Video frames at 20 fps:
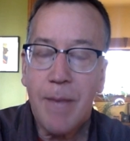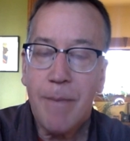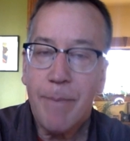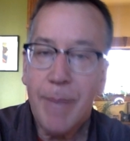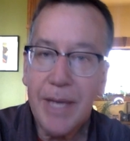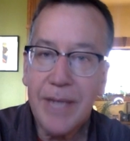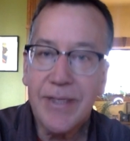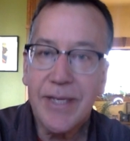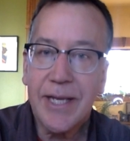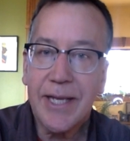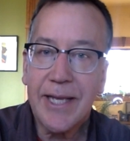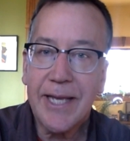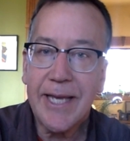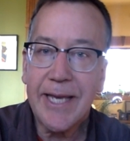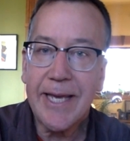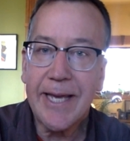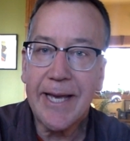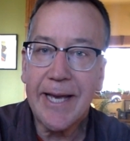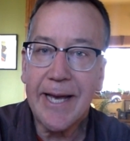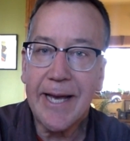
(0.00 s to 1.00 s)

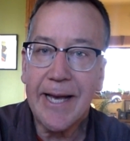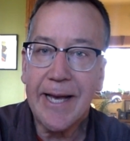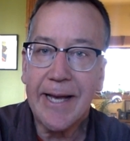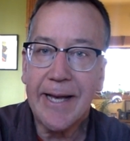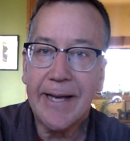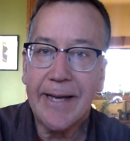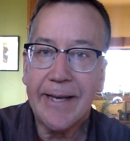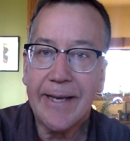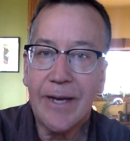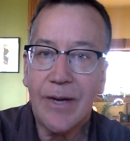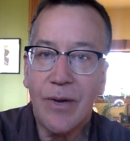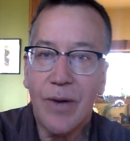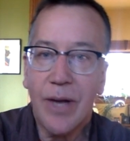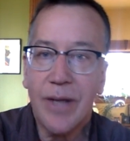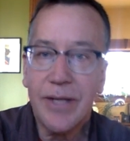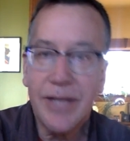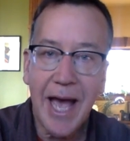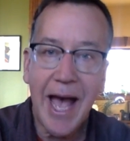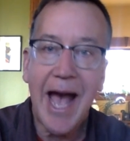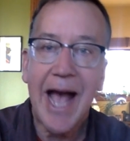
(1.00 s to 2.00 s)
basically
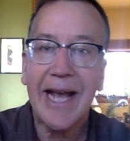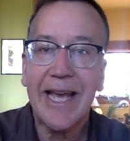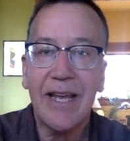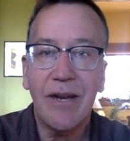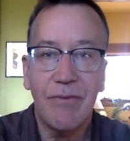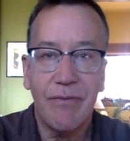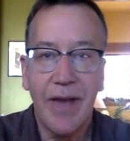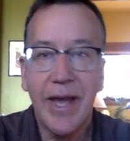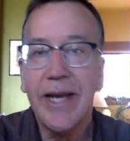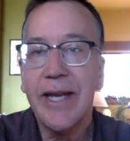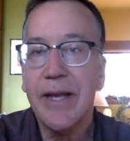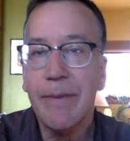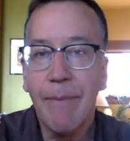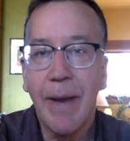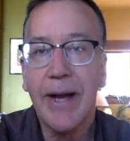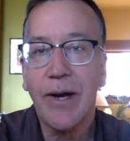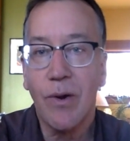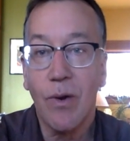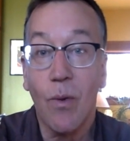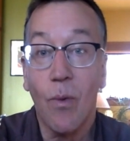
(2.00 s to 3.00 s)
attack invading
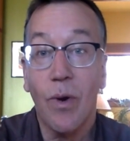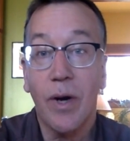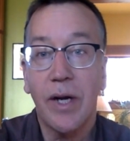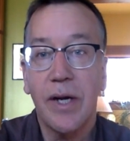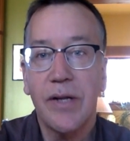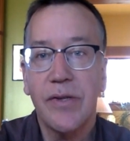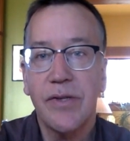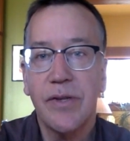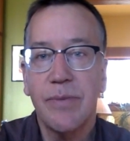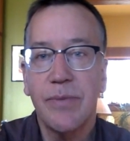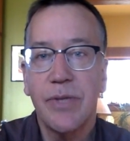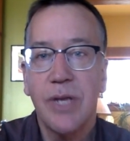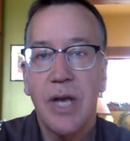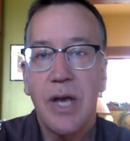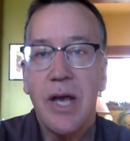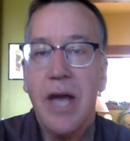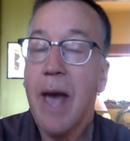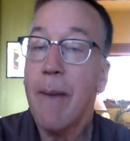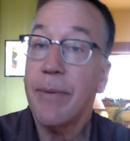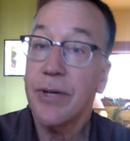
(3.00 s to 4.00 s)
microorganisms
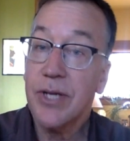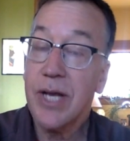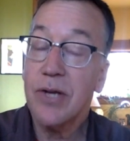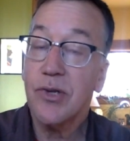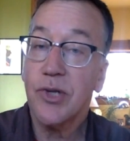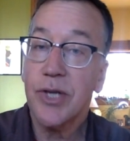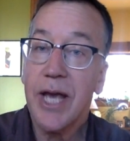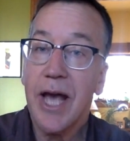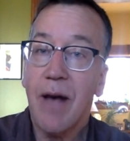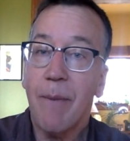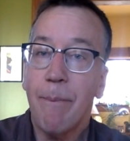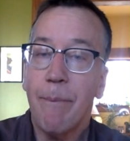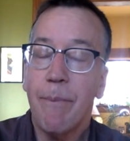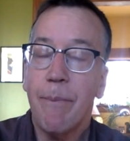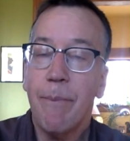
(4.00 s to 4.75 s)
and potentially help